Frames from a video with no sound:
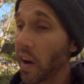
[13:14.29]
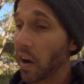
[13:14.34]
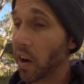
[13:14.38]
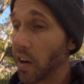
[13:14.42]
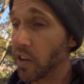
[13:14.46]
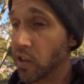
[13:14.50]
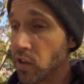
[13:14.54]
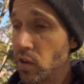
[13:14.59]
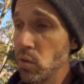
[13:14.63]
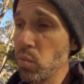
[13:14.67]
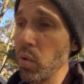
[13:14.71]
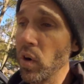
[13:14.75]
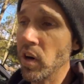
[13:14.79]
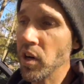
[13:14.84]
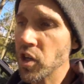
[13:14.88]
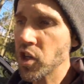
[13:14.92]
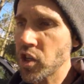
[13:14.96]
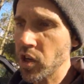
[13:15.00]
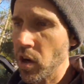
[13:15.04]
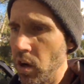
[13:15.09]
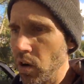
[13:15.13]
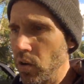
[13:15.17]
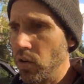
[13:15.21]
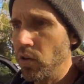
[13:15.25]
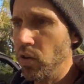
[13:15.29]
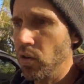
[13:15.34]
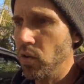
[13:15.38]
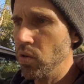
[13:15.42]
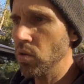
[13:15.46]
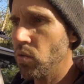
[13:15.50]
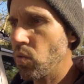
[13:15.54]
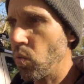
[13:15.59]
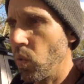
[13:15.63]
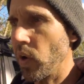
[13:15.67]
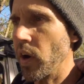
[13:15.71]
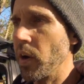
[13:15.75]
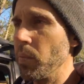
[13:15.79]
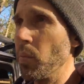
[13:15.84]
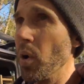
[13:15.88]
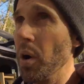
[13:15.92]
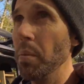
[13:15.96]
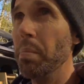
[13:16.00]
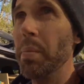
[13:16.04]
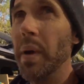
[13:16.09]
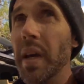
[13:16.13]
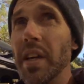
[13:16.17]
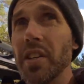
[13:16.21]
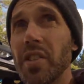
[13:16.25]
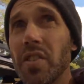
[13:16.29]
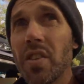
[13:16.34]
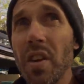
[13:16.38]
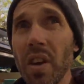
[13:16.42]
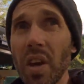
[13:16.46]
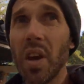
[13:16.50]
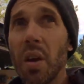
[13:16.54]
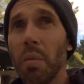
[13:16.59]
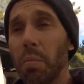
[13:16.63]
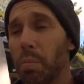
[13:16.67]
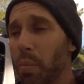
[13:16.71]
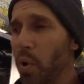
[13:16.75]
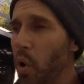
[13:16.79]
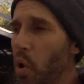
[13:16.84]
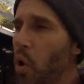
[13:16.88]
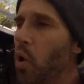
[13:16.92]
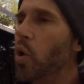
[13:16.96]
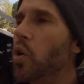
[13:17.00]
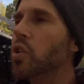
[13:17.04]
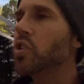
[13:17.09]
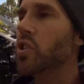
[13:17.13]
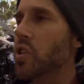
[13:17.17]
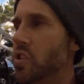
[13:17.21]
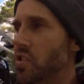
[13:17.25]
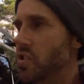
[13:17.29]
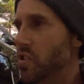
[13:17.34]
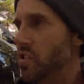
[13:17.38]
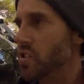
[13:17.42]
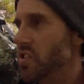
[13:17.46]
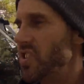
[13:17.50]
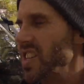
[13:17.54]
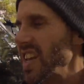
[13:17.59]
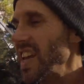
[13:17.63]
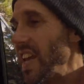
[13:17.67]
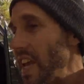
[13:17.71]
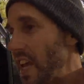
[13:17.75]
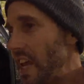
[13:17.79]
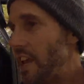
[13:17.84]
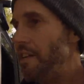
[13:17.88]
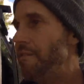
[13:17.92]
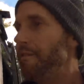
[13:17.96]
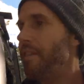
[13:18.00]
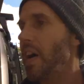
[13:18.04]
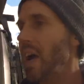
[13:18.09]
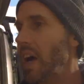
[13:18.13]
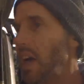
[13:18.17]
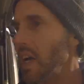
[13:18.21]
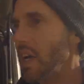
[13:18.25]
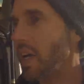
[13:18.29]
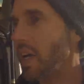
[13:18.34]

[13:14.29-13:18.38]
I did want to show you one of my best purchases ever